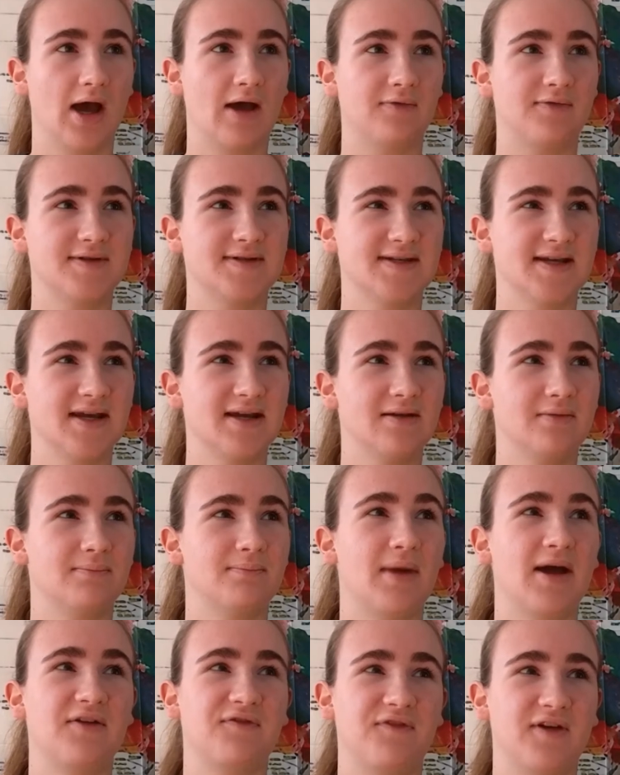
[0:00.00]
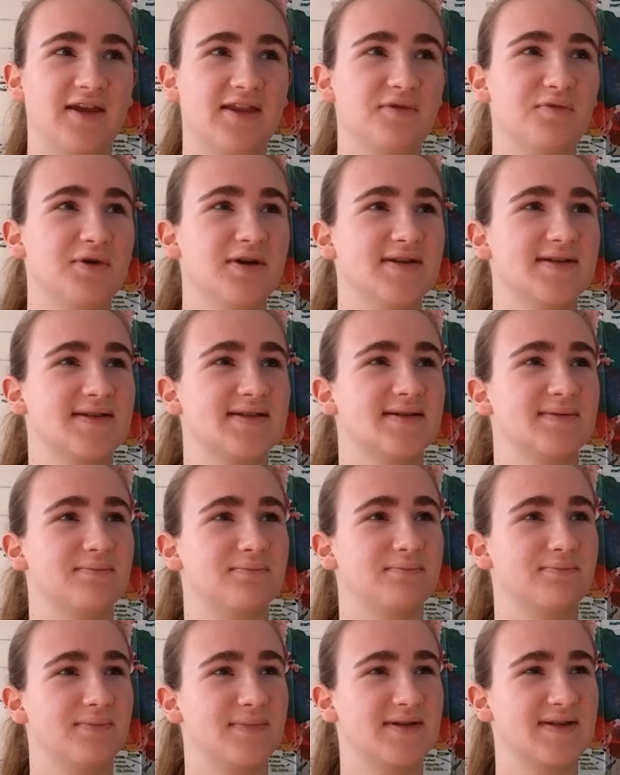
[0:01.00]
I would say my faith was
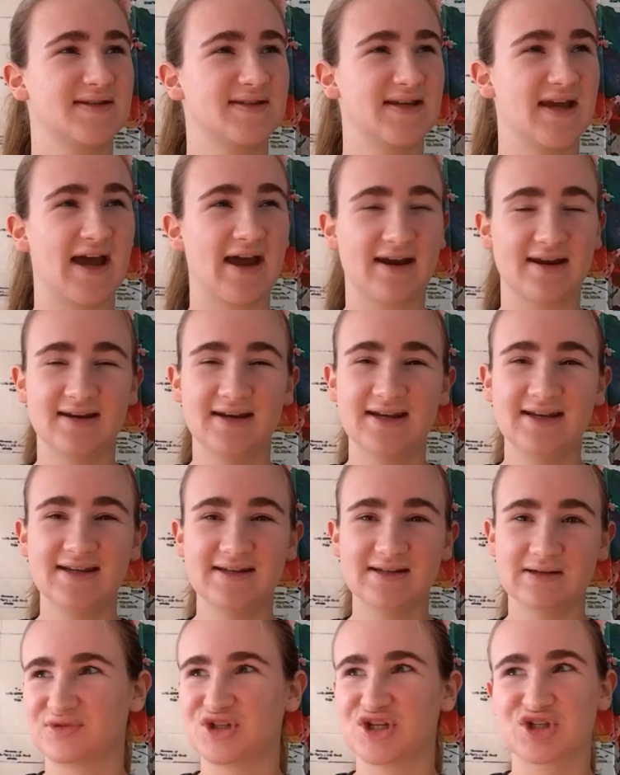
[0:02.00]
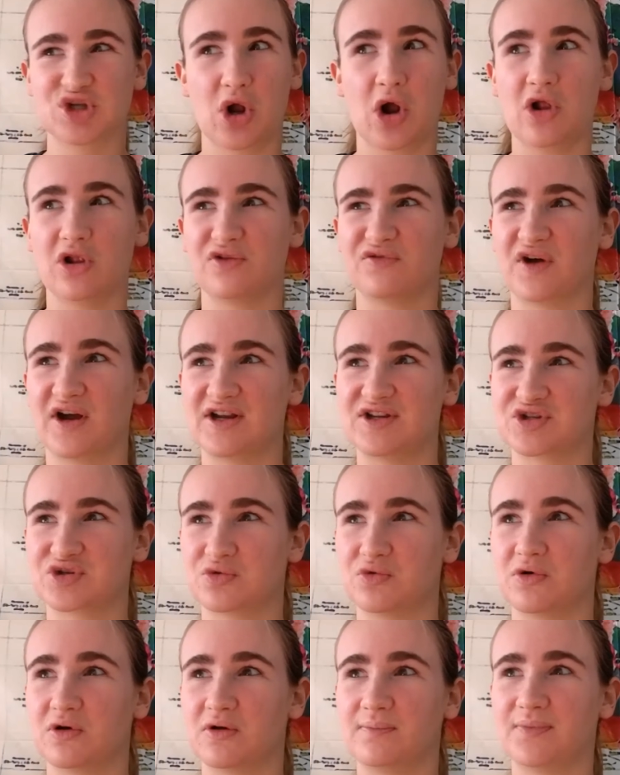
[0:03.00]
stagnant just all of high
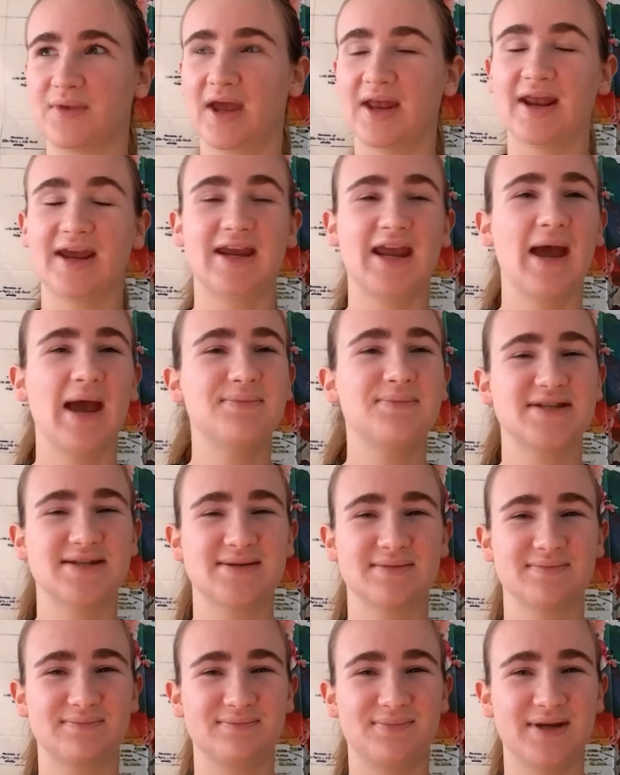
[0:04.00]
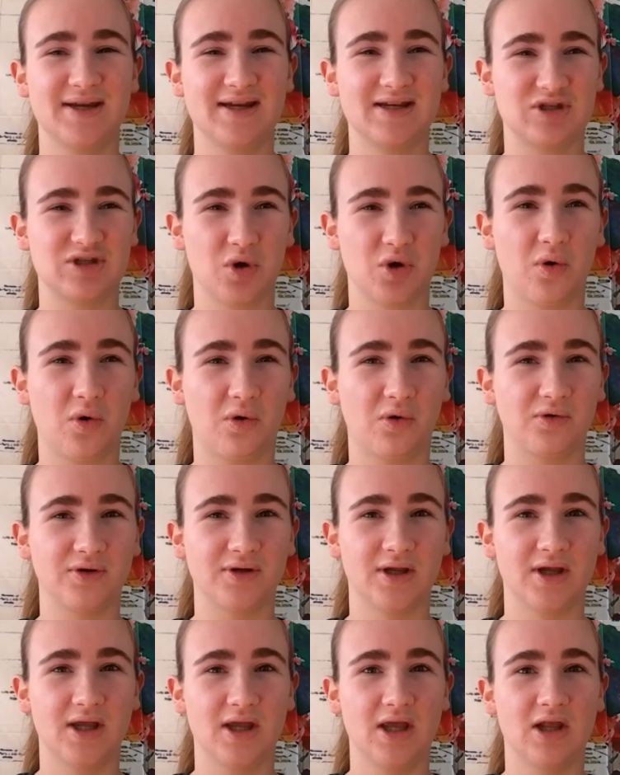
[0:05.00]
school, and I kept being told,
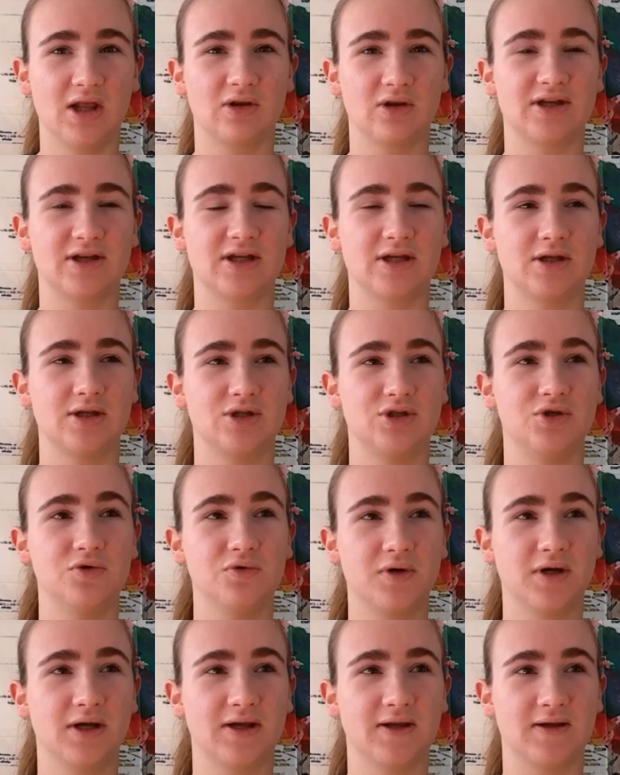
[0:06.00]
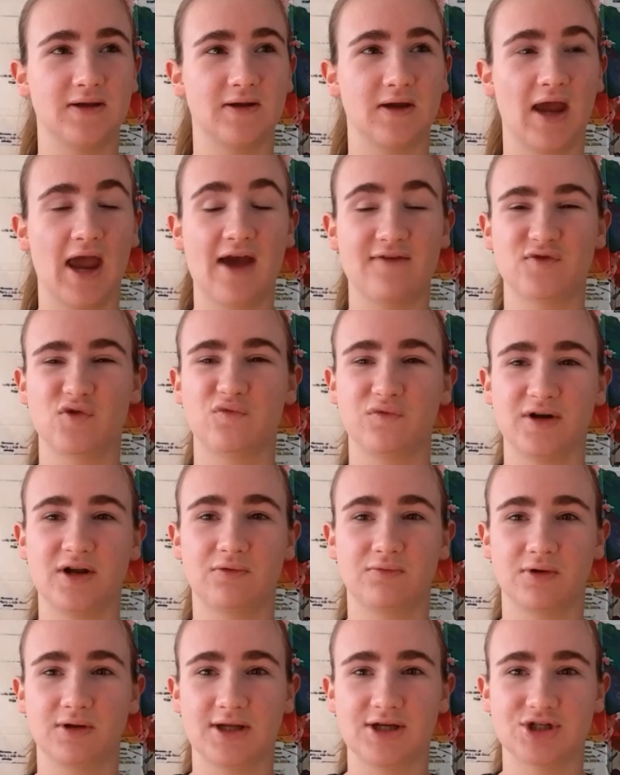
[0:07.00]
like, you can have a real
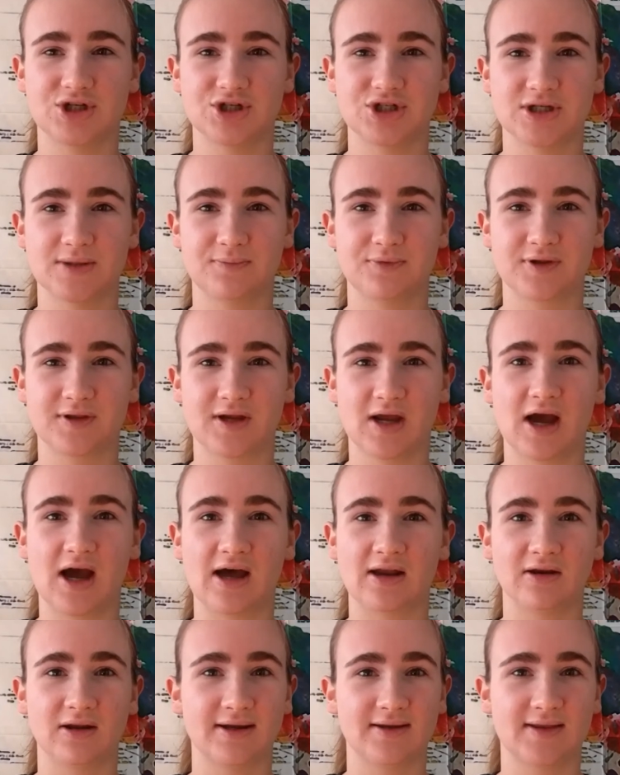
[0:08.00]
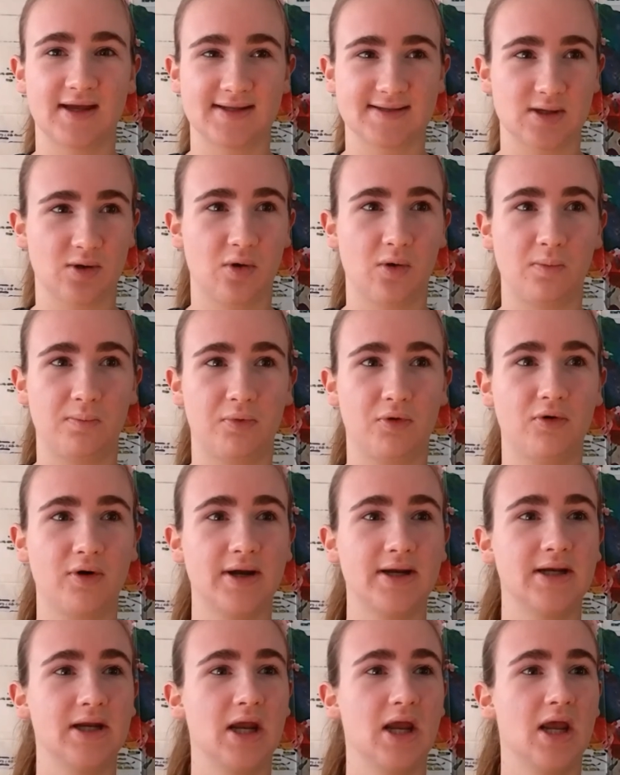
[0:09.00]
relationship with God, like, that's the whole
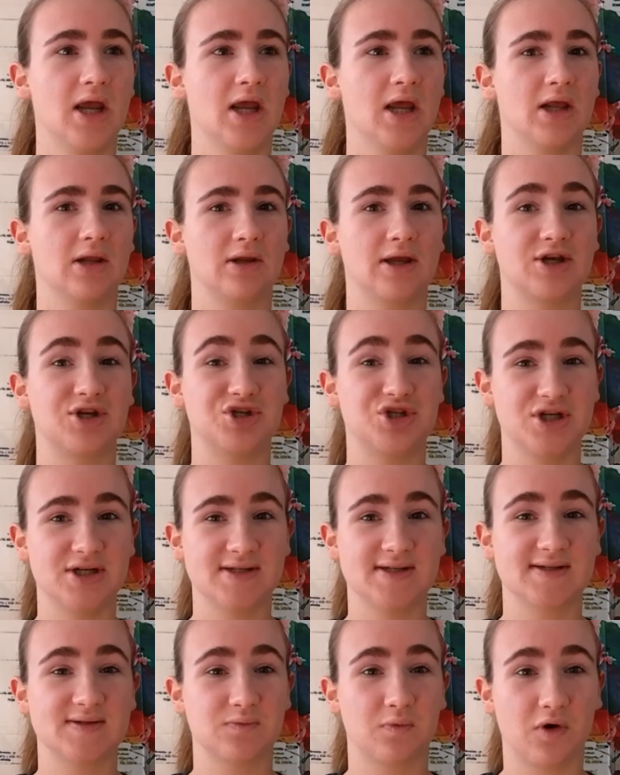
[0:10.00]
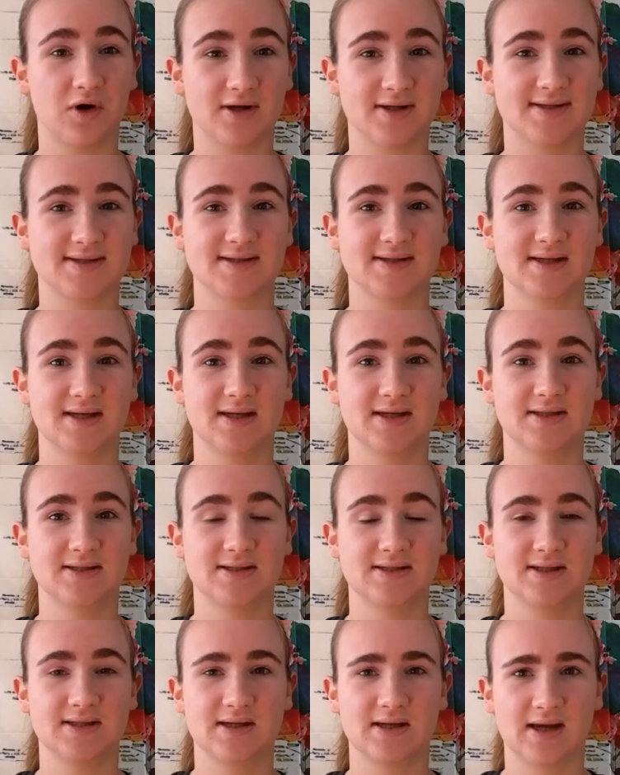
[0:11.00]
point, like, Jesus wants
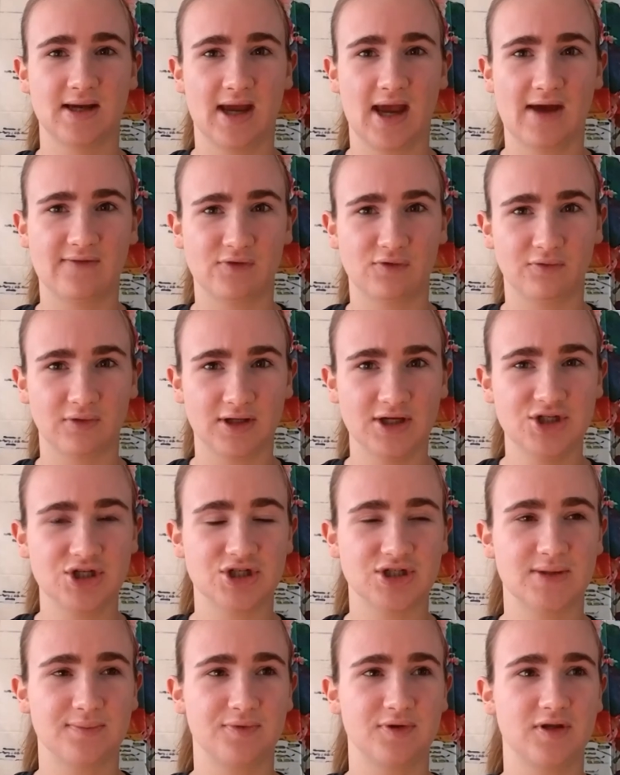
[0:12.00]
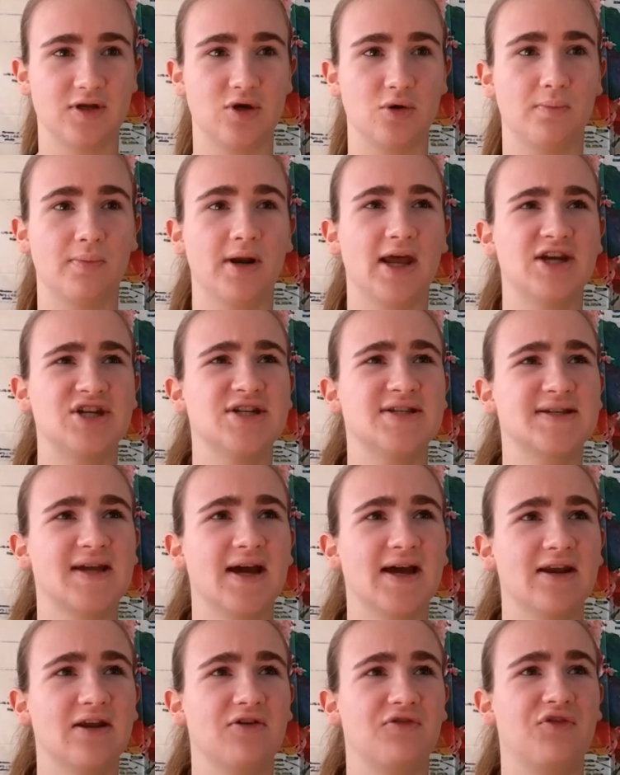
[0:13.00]
to have a relationship with you, but I just
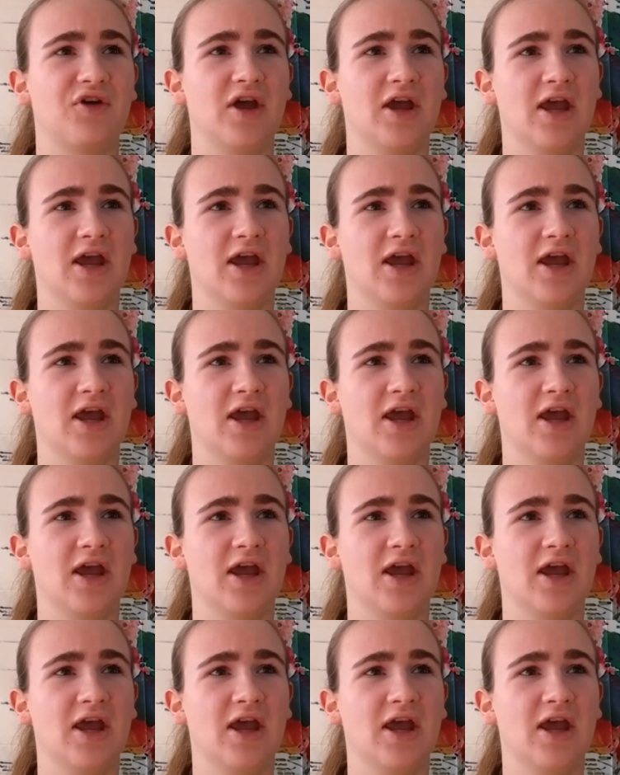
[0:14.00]
kind of